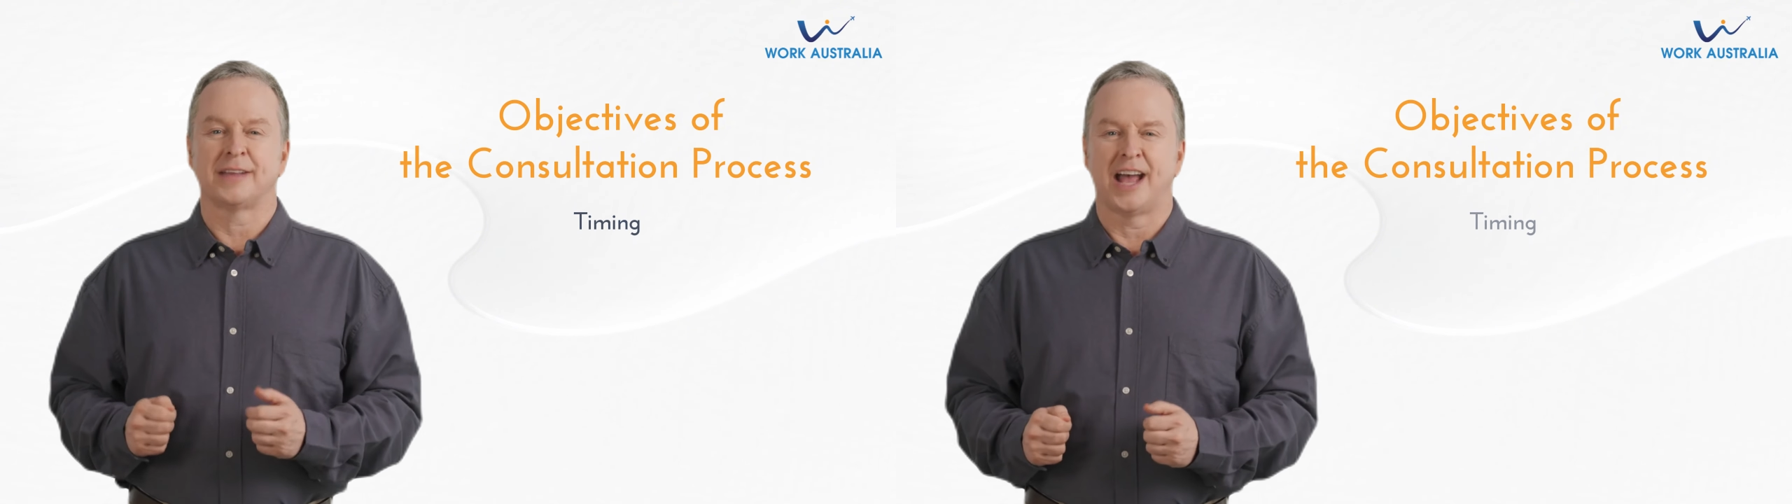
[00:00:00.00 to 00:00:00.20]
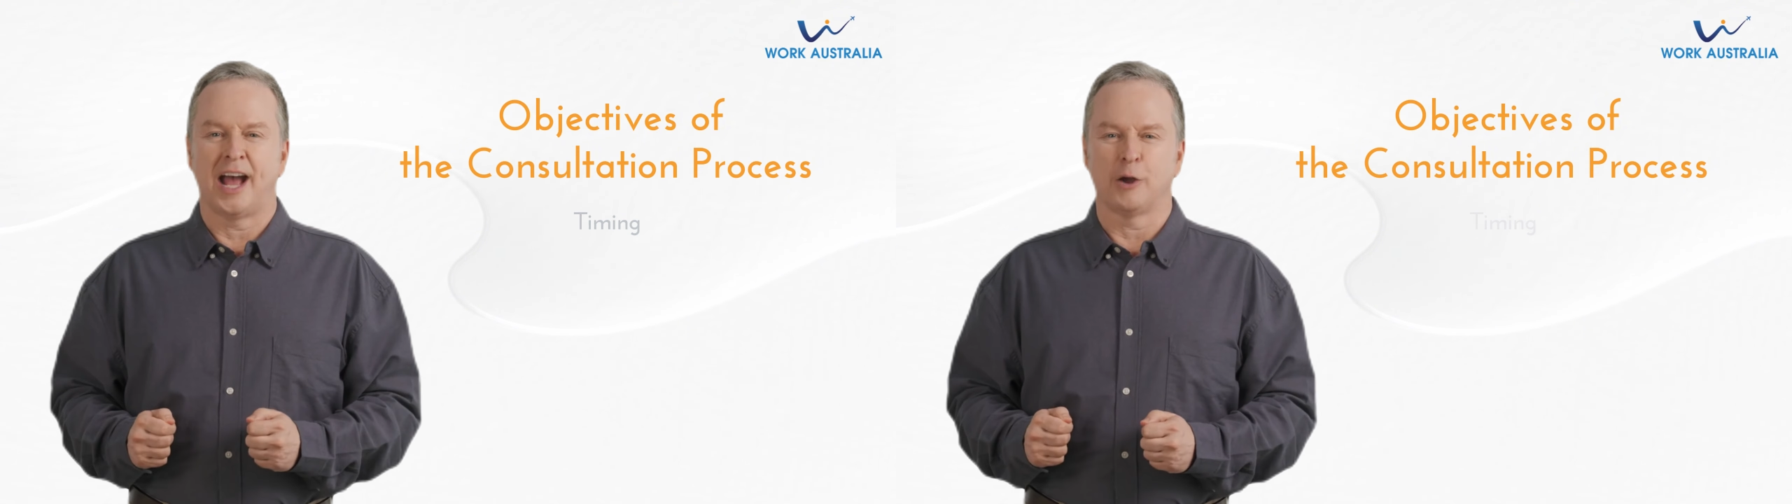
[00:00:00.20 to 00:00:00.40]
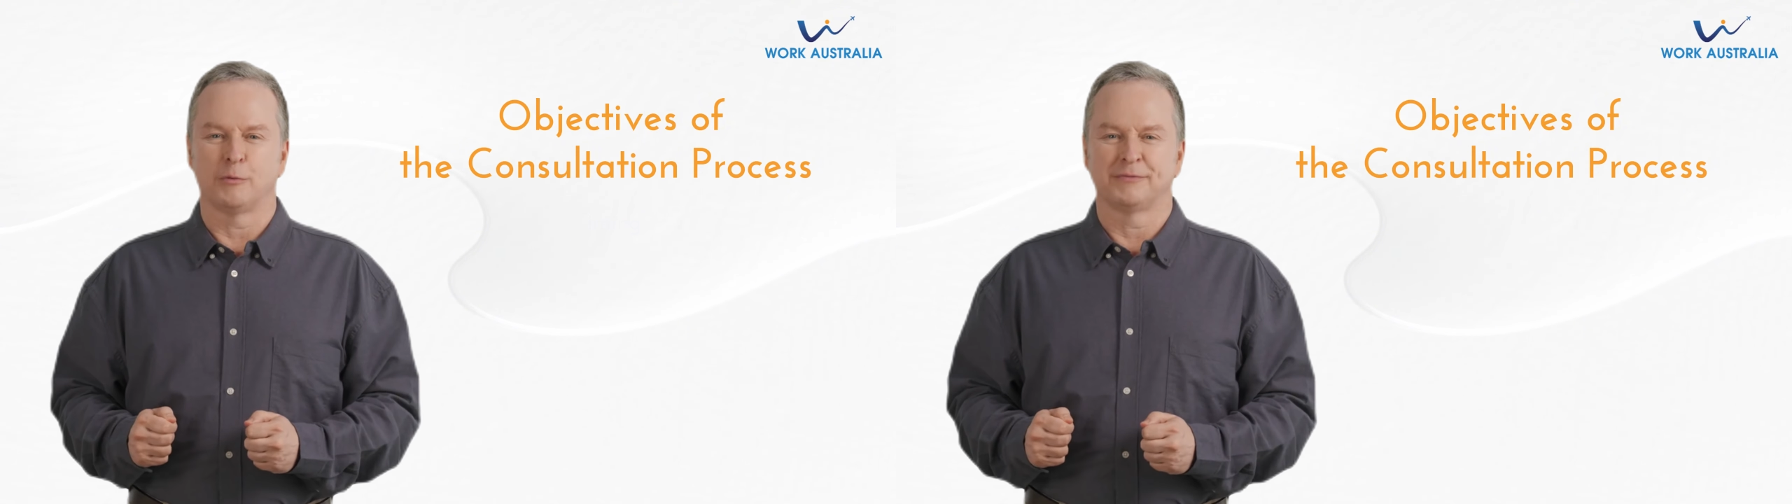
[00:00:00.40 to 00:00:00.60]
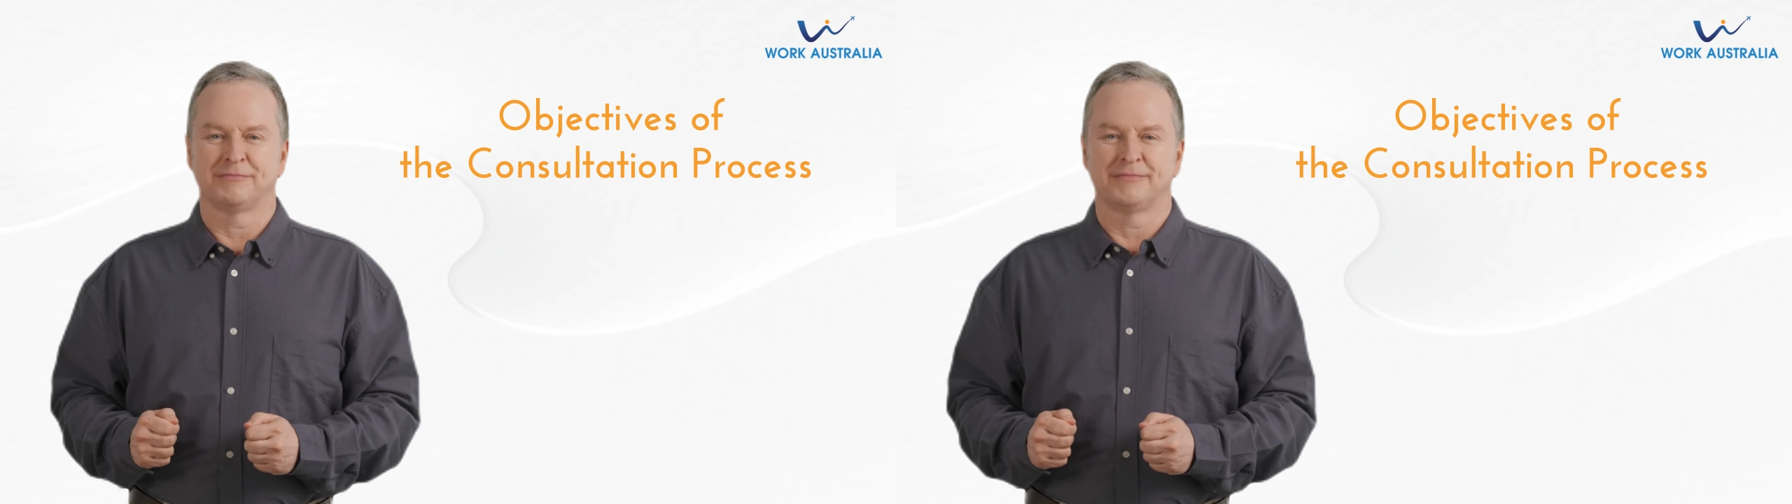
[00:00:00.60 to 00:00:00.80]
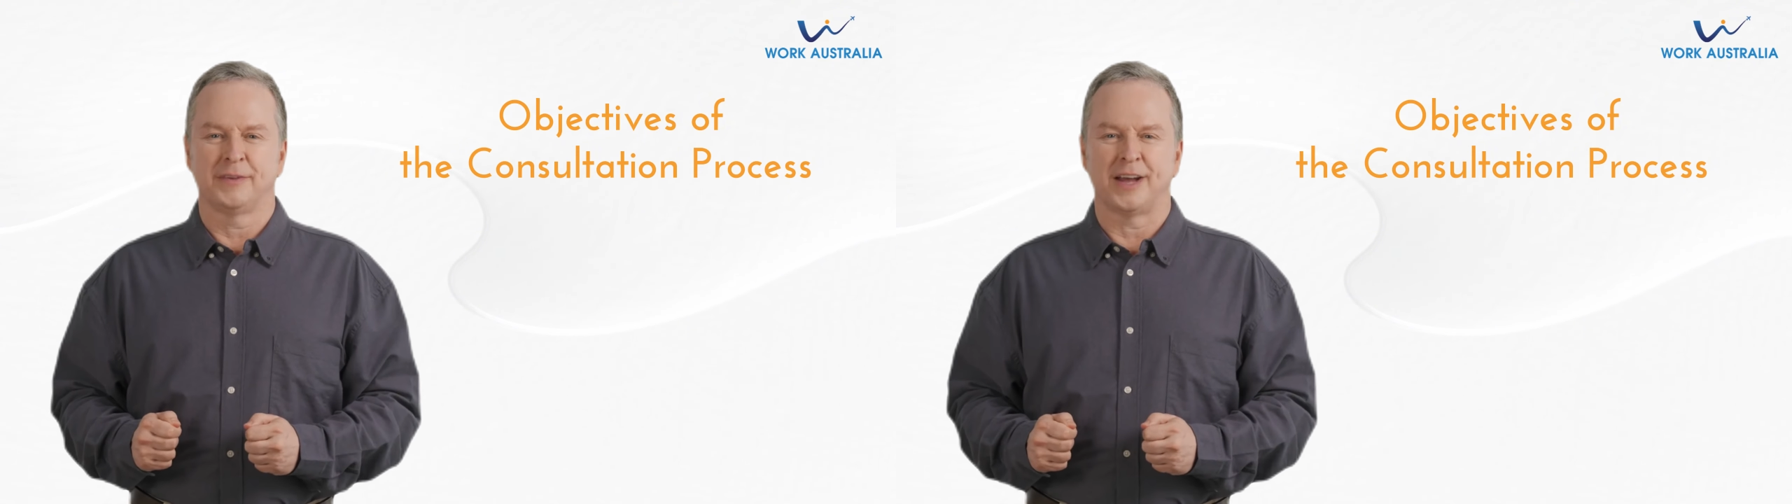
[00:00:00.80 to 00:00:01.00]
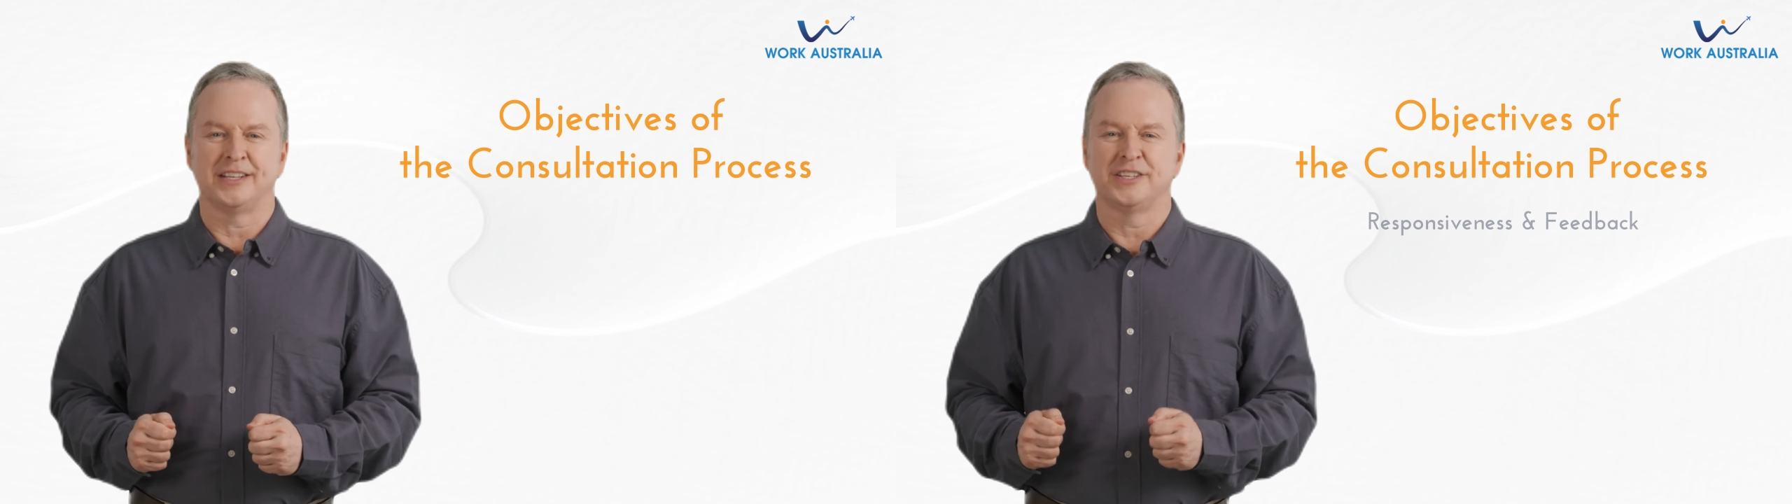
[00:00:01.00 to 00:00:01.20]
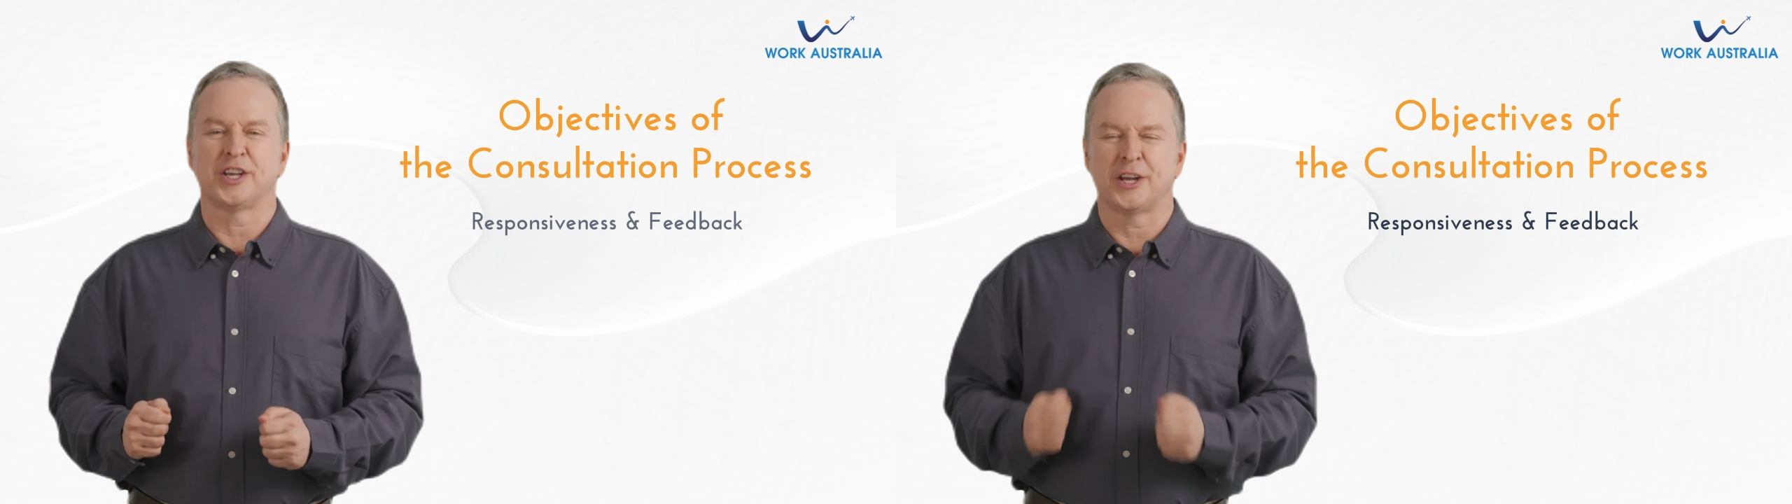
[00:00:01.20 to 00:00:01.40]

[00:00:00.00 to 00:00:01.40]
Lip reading: Now, let's